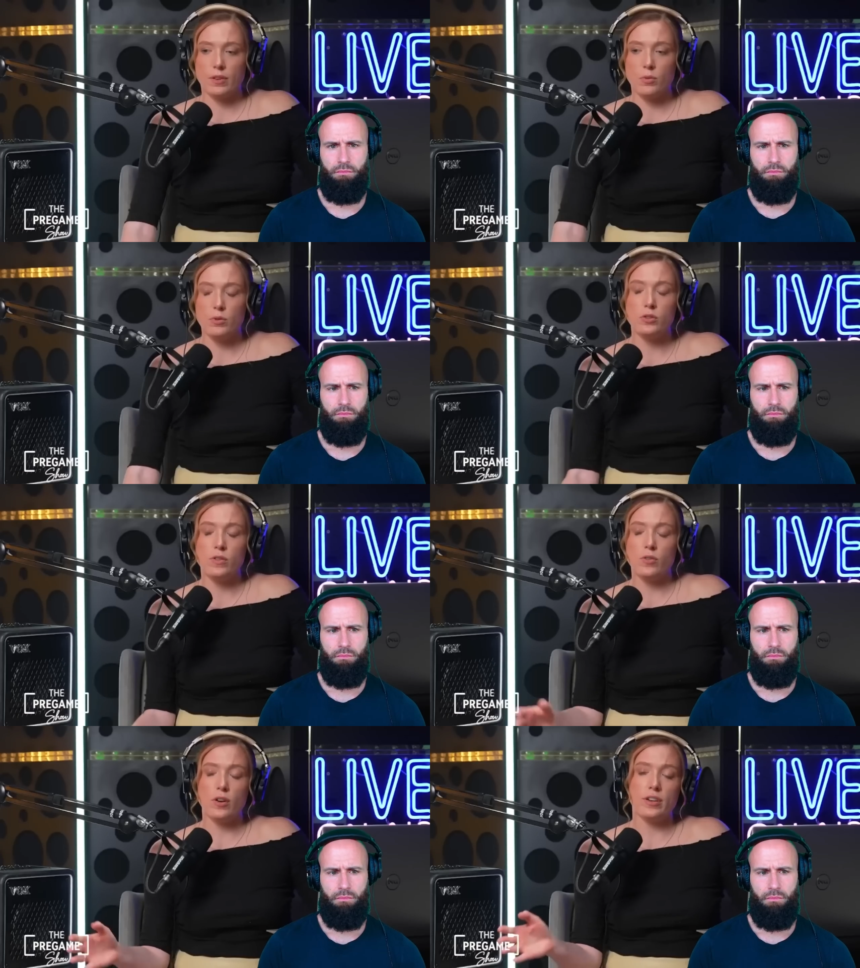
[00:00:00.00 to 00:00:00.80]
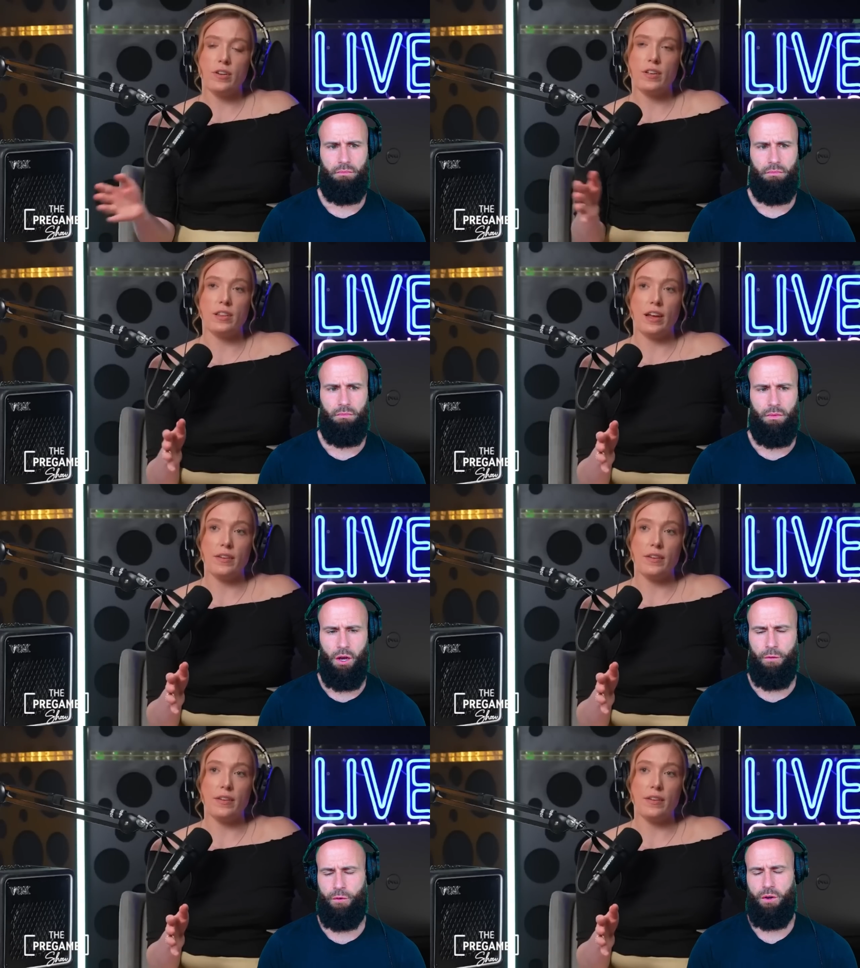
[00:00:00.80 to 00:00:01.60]
Speaker 1: would you have gone down in life?
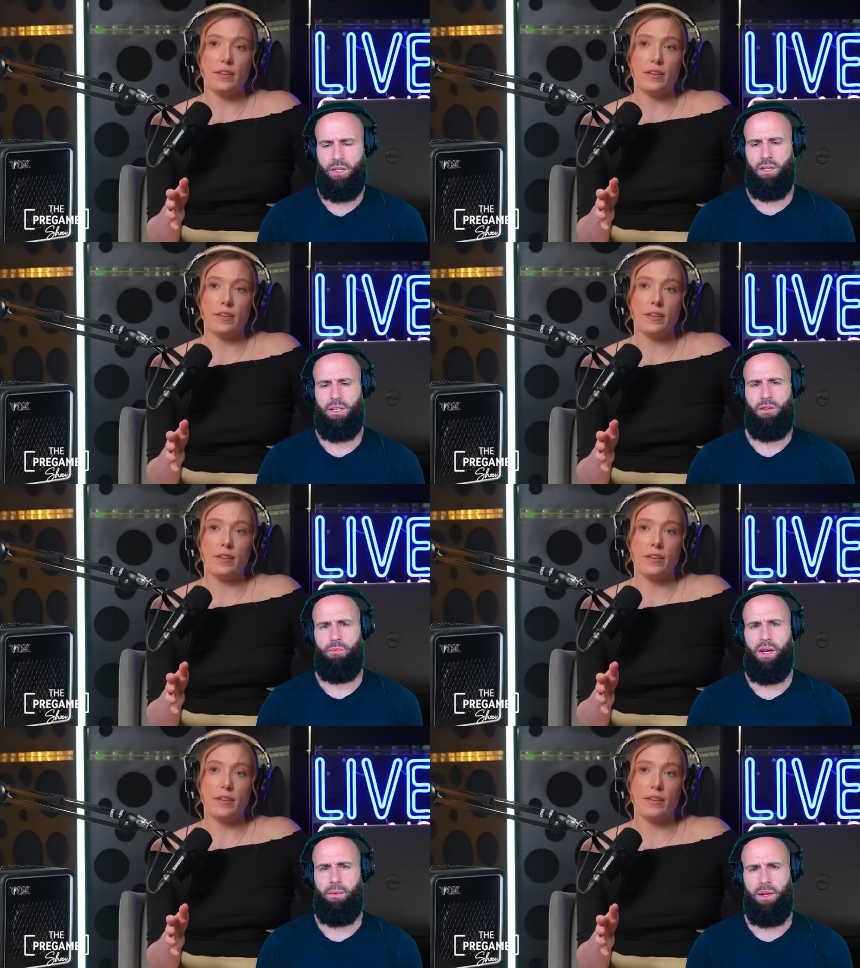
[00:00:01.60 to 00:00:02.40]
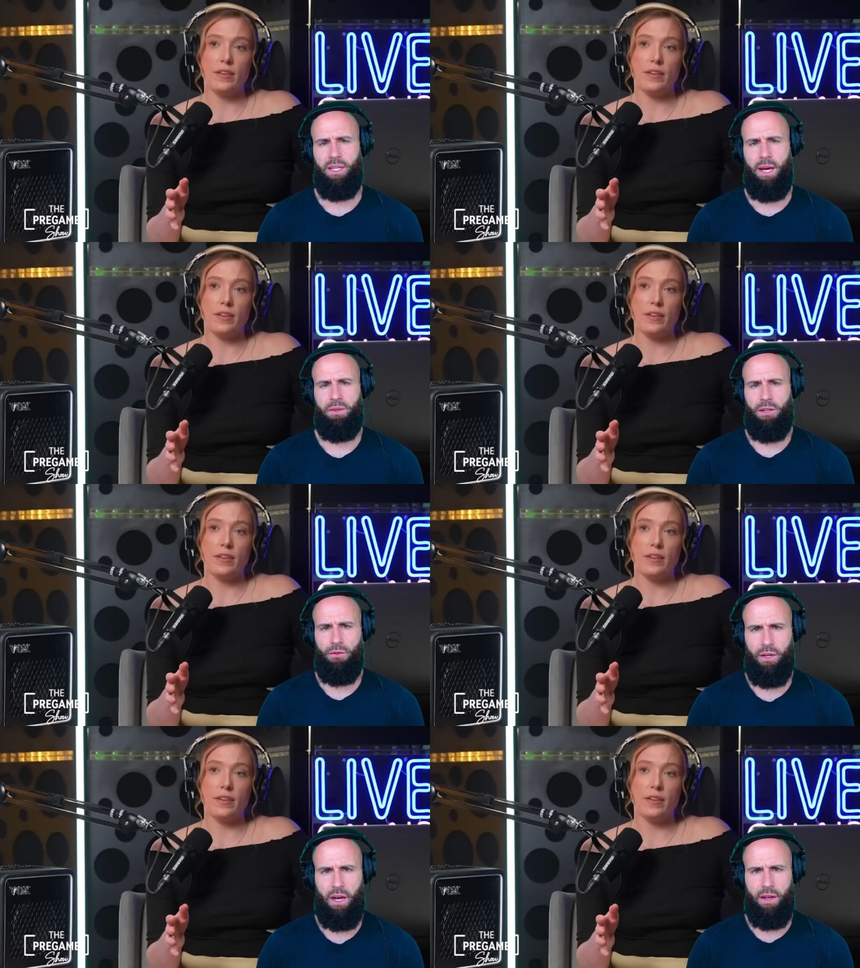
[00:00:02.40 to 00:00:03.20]
Yeah, of
Speaker 2: course, it's your baby. It's
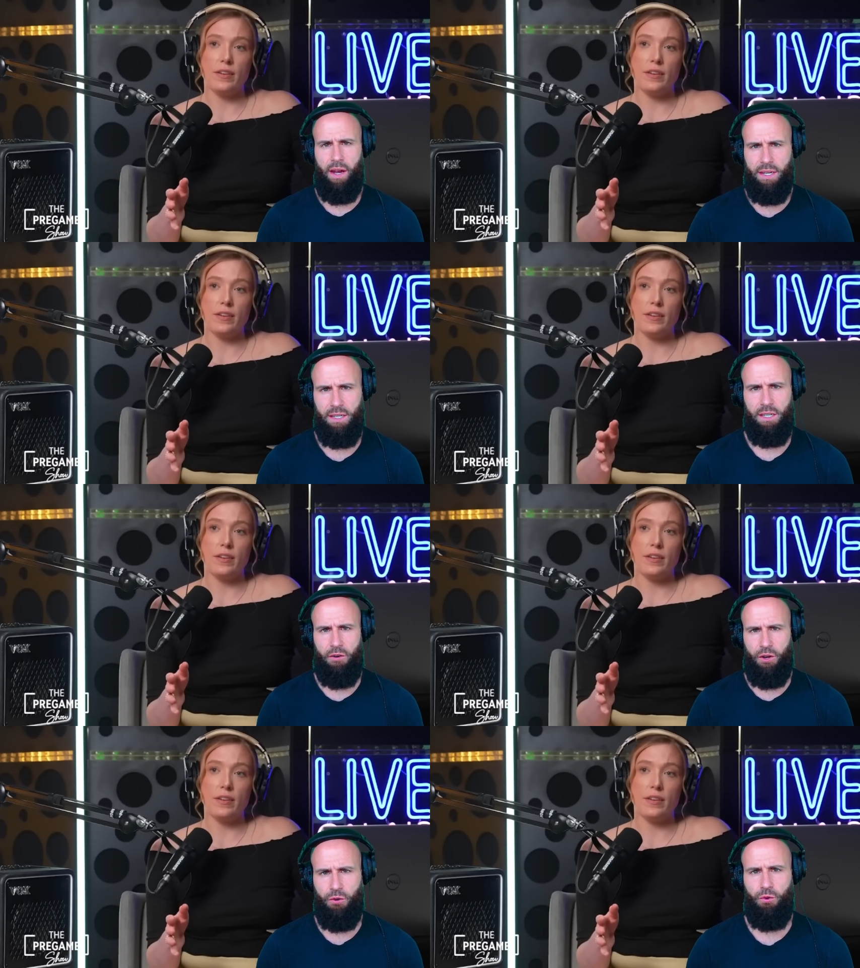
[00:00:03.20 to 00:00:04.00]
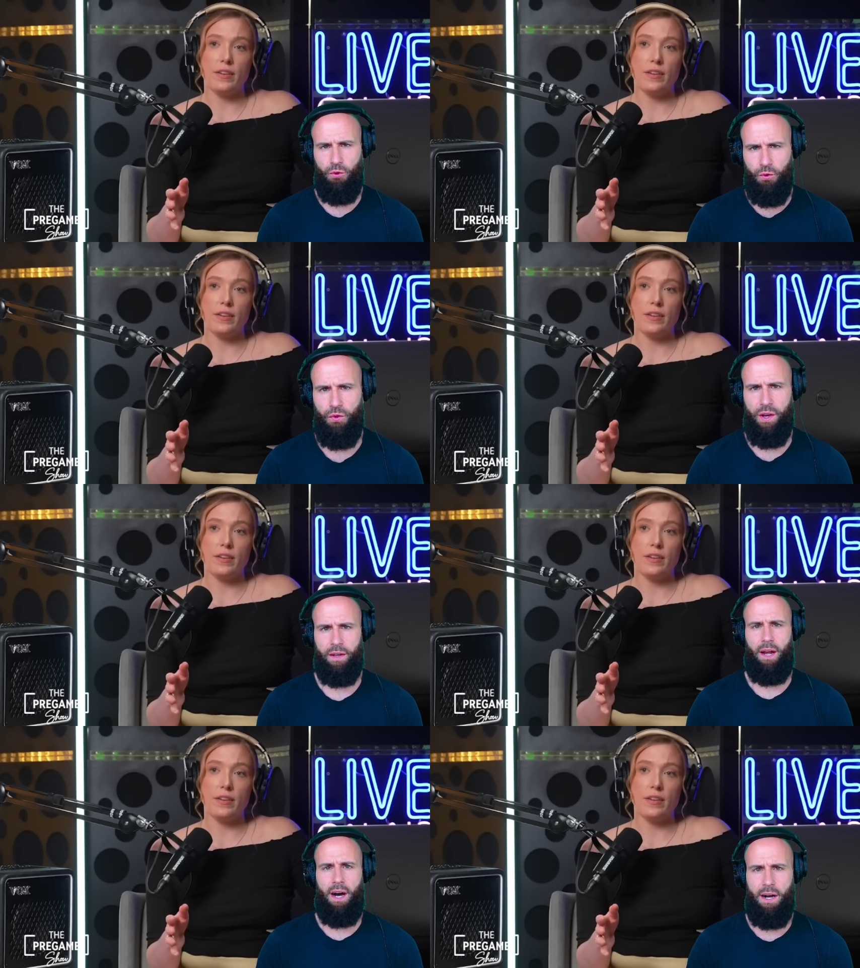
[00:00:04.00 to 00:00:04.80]
absolutely unnecessary to do
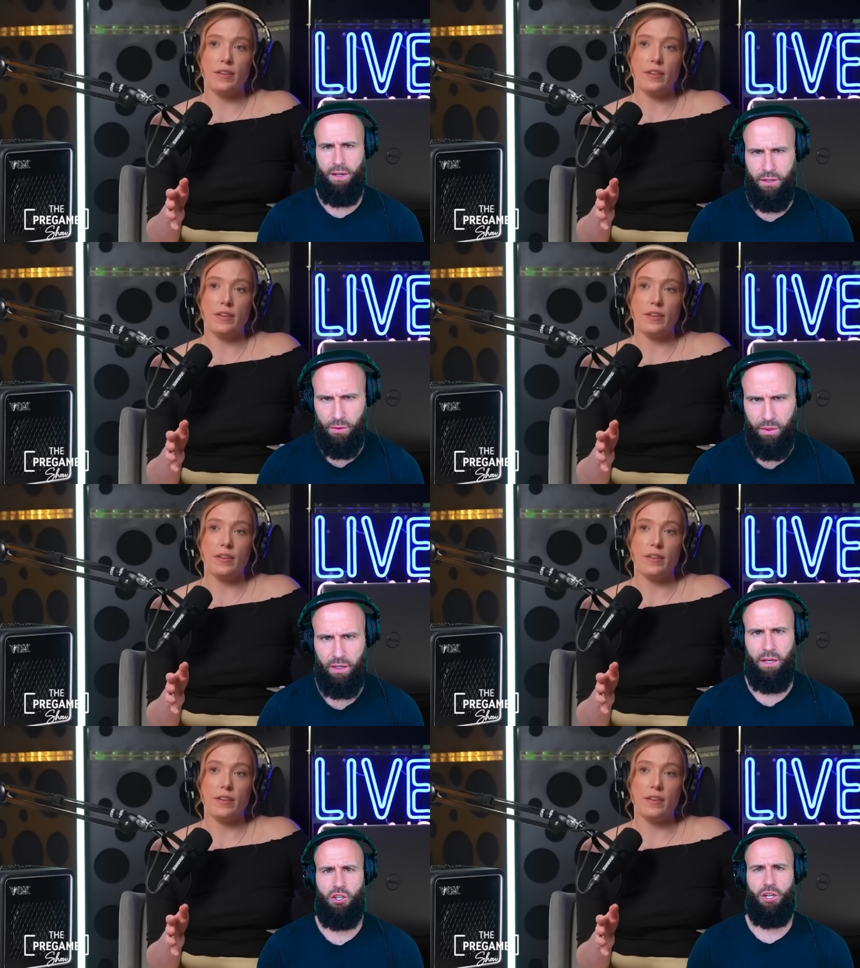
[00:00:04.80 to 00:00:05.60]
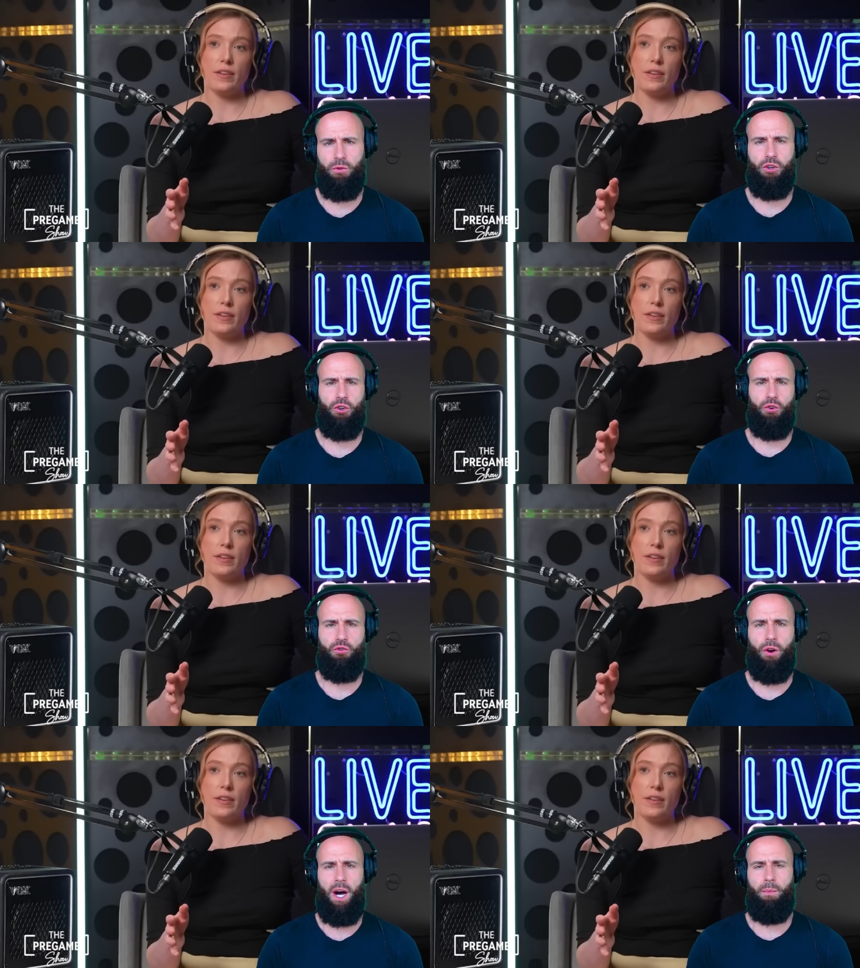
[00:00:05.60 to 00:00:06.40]
that. Ultimately, children should
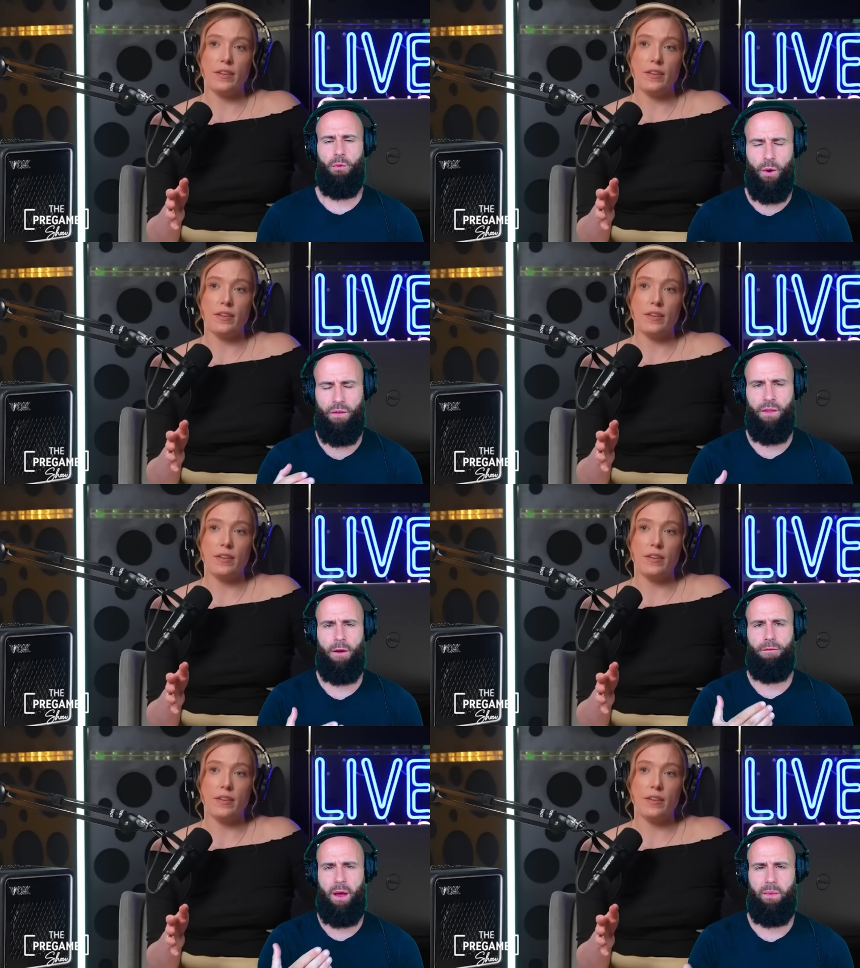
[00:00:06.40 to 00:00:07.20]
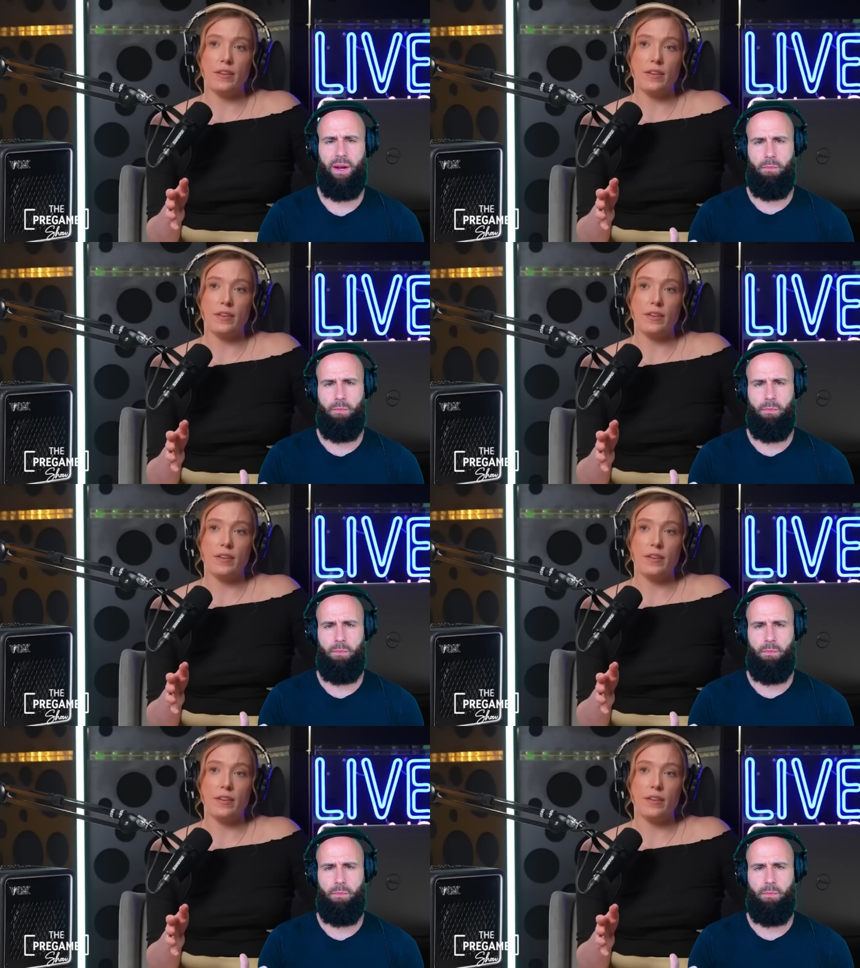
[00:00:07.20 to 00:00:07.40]
grow up with their family